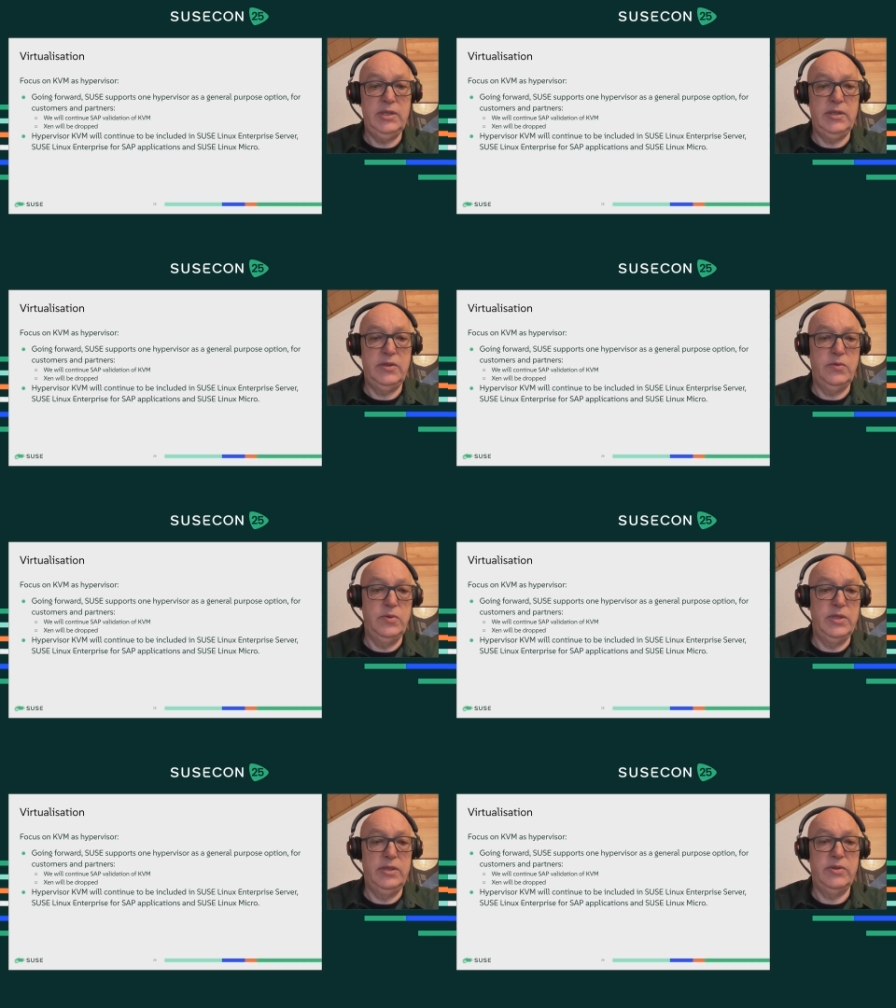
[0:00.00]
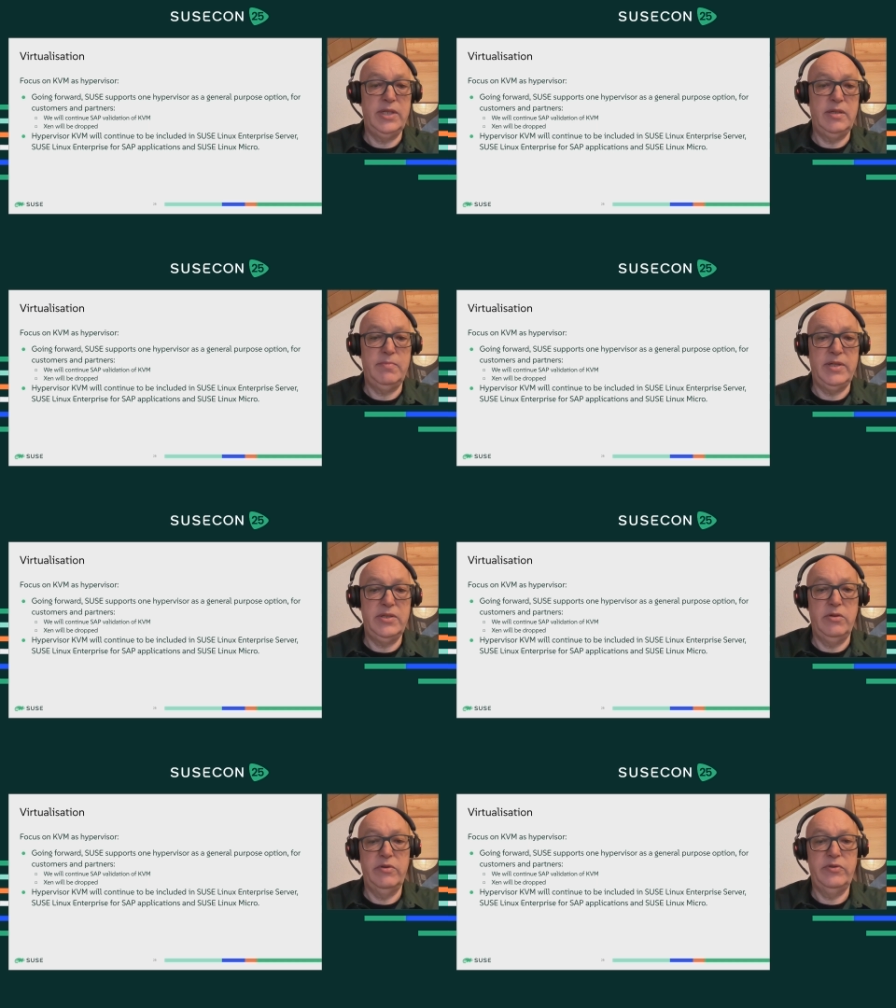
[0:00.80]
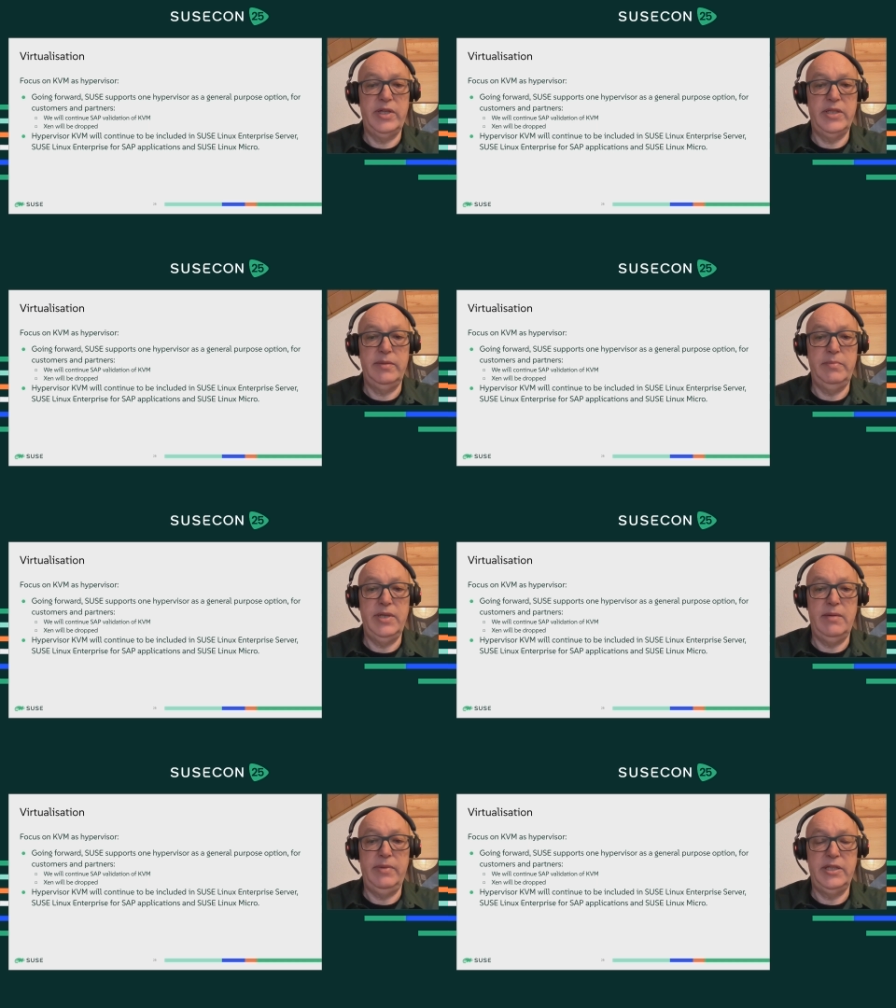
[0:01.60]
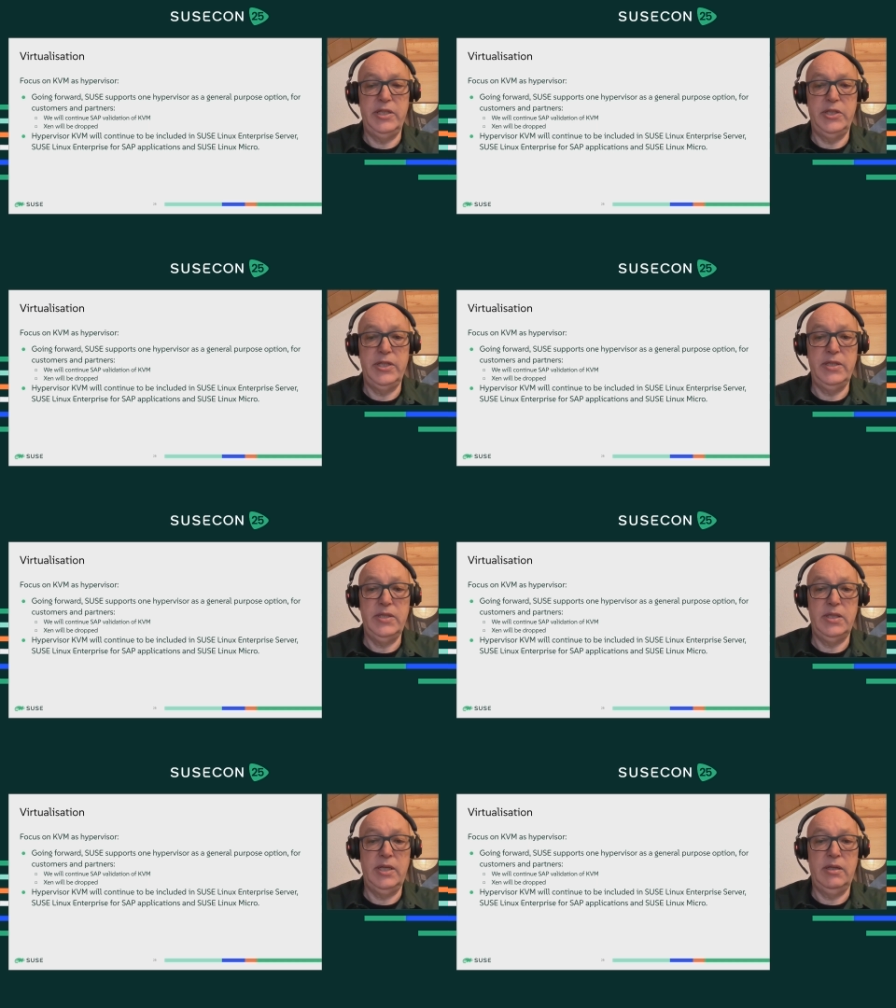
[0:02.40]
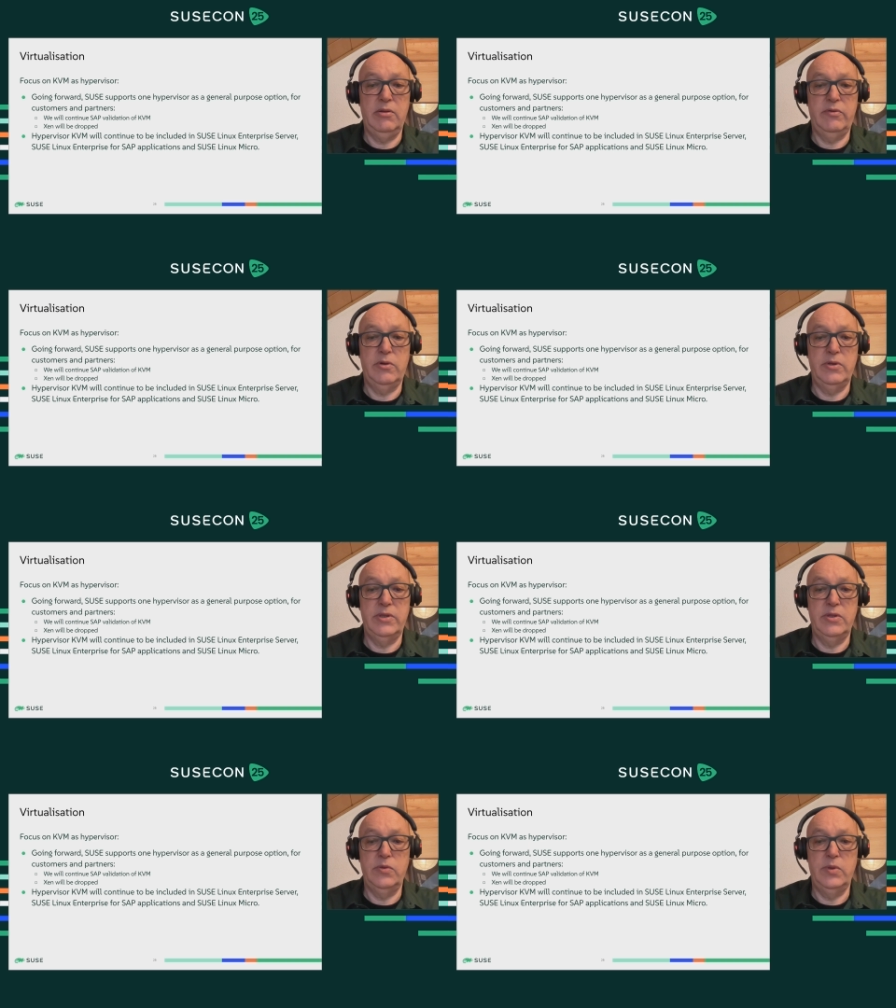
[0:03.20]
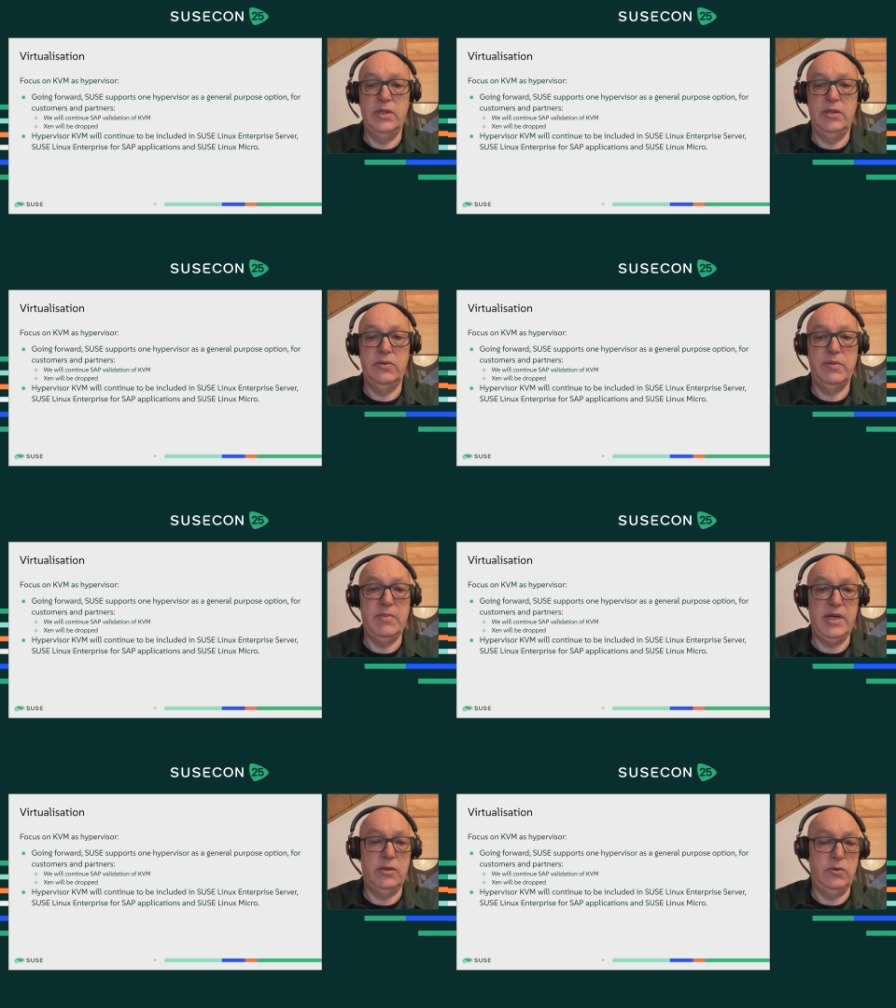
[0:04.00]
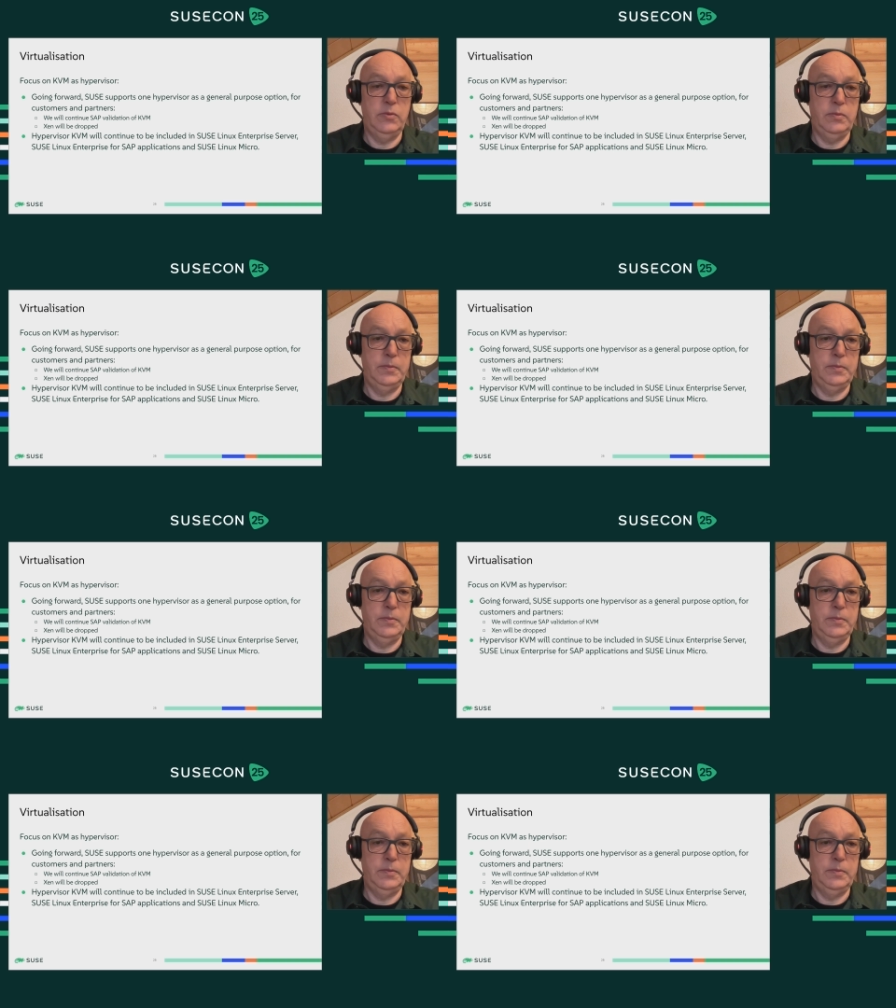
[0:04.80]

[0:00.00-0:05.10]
in SUSE Linux Enterprise Server for SAP applications, and of course in SUSE Linux Micro.